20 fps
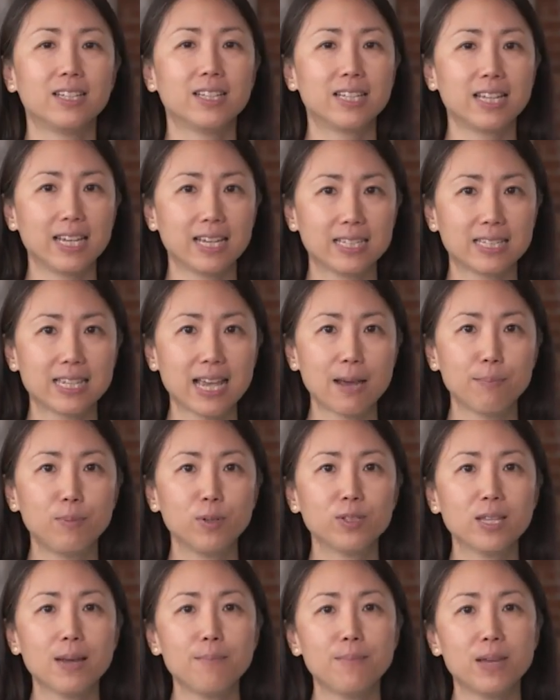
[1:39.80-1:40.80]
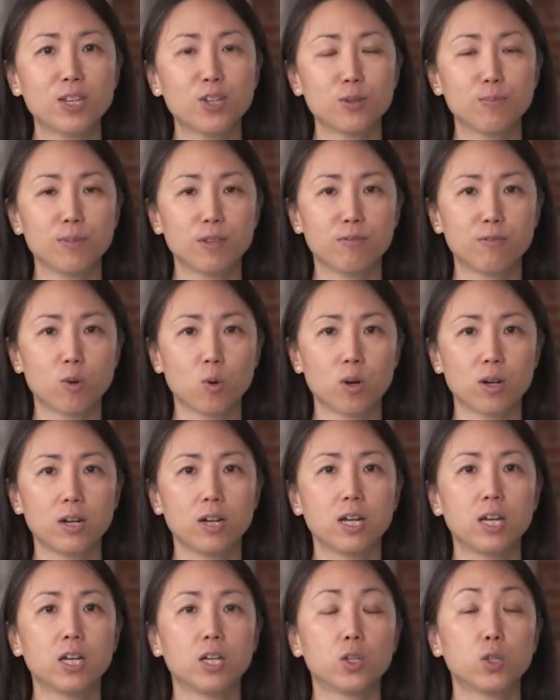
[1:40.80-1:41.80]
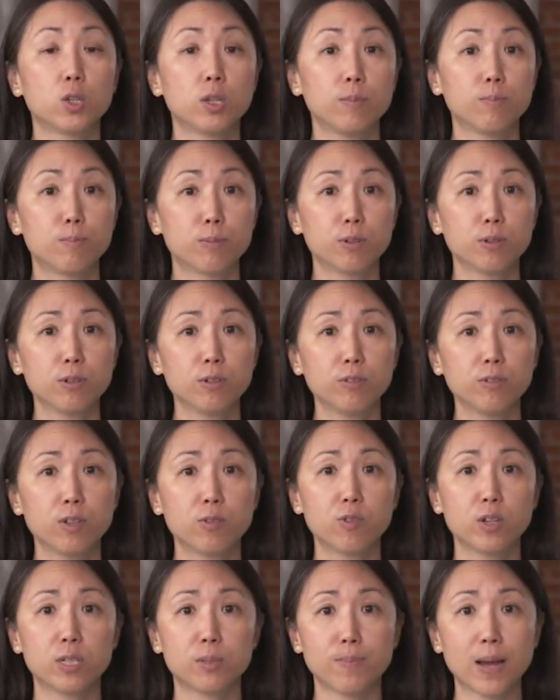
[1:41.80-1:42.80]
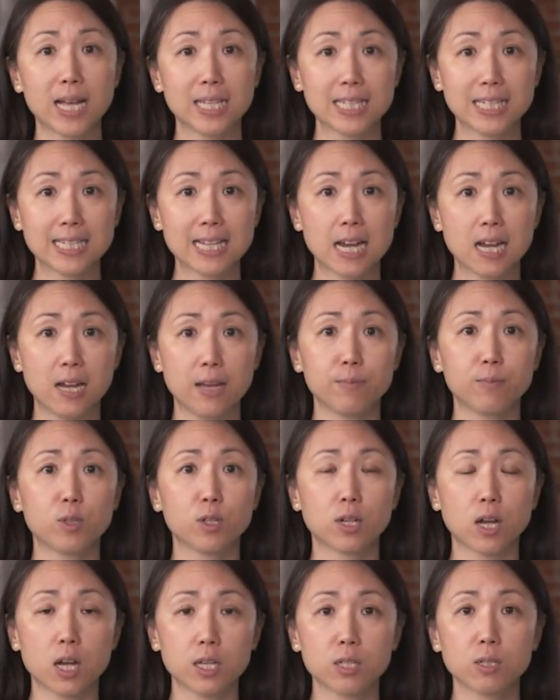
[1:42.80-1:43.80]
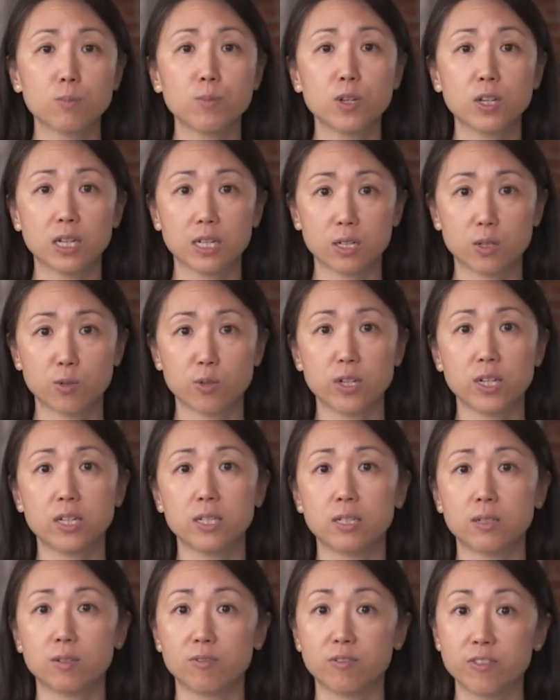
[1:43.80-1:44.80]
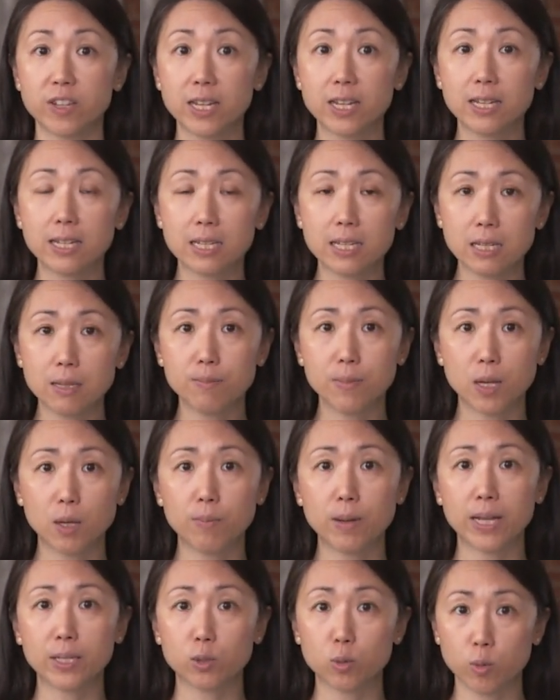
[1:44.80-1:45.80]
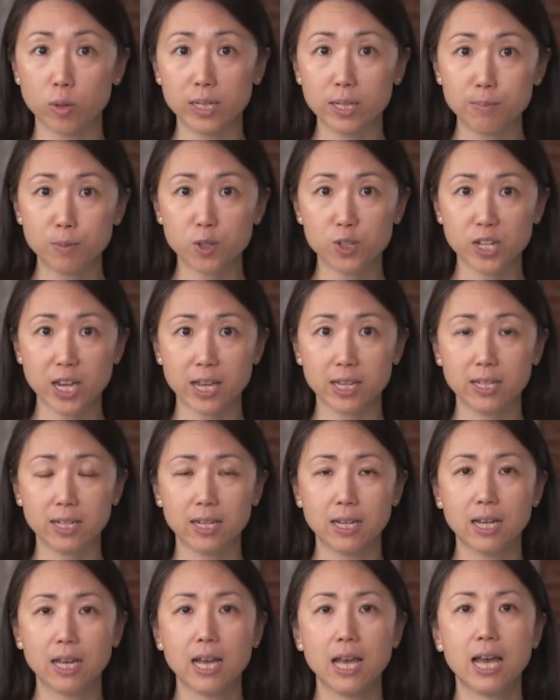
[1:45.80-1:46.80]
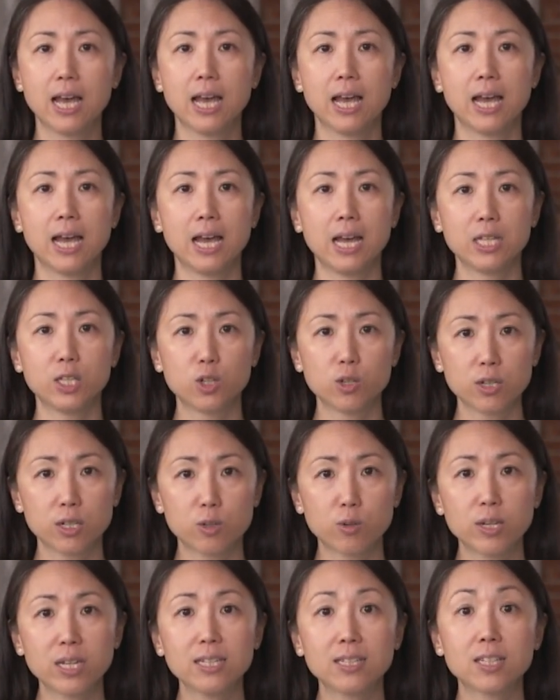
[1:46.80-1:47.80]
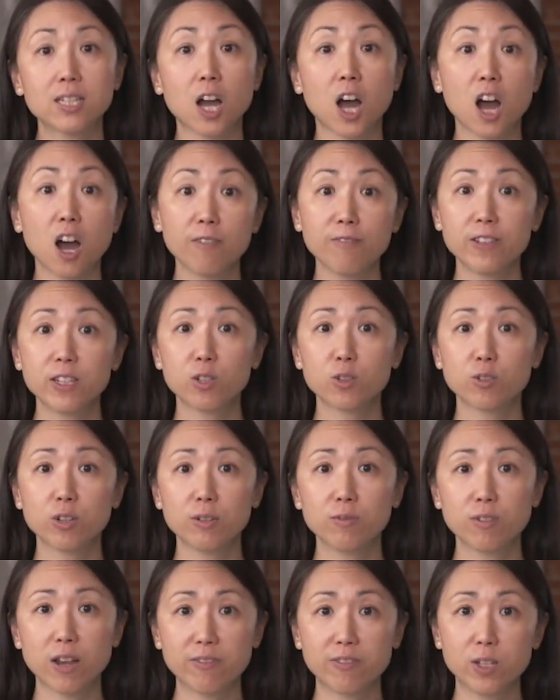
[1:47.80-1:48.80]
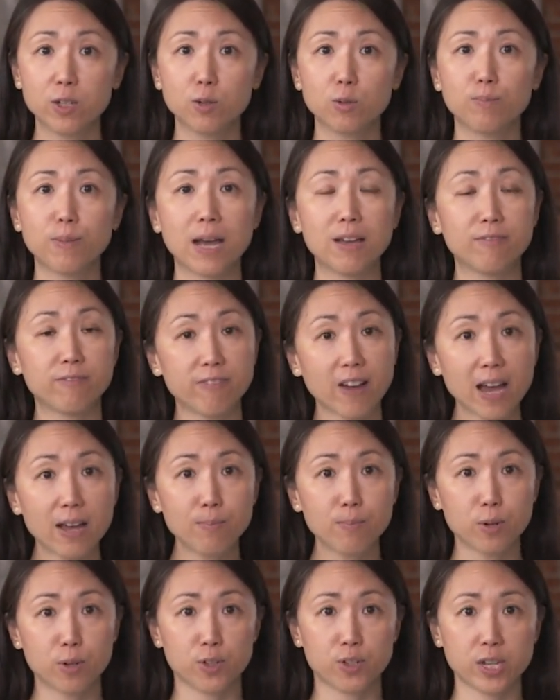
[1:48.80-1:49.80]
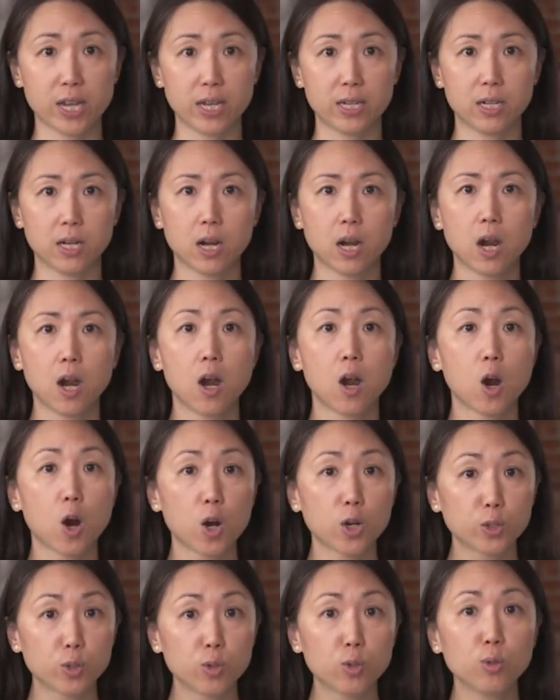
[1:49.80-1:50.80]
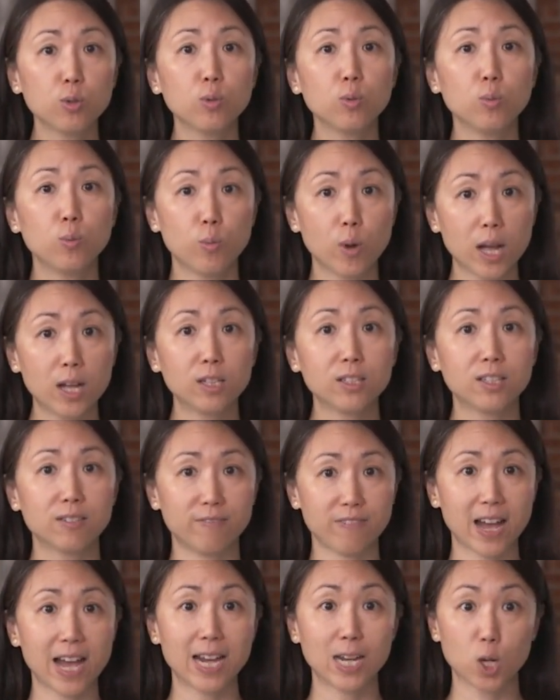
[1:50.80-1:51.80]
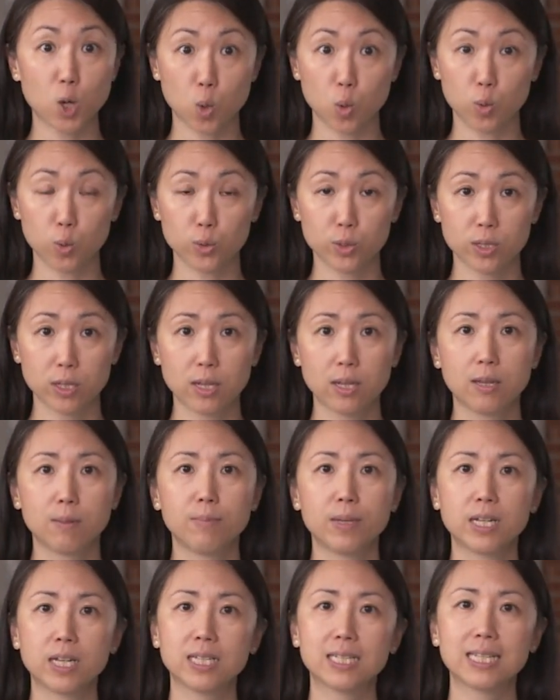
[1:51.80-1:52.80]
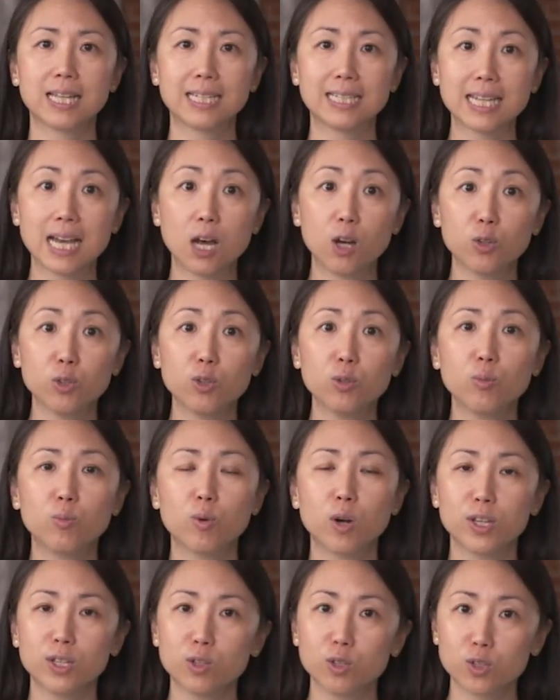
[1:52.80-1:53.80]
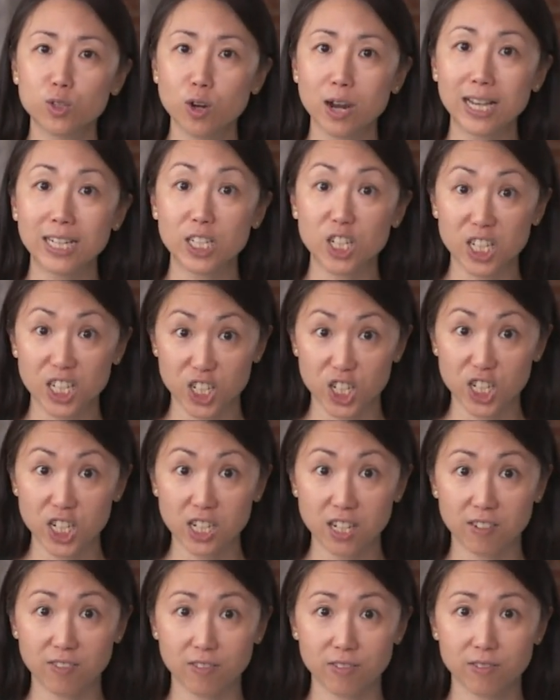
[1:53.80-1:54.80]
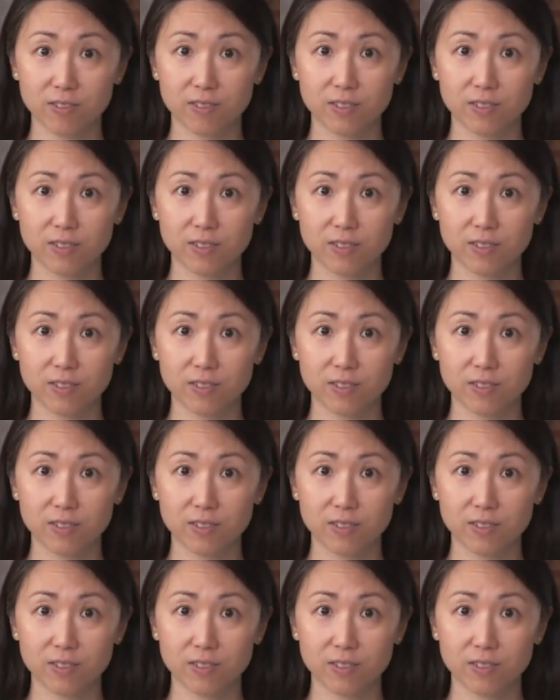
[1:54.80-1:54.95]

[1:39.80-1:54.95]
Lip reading: The examples I mentioned before, to improve the response time to customer inquiries via email by 20% and to increase the office screen revenue by 5% are two well-defined goals because they tell you what you're trying to achieve.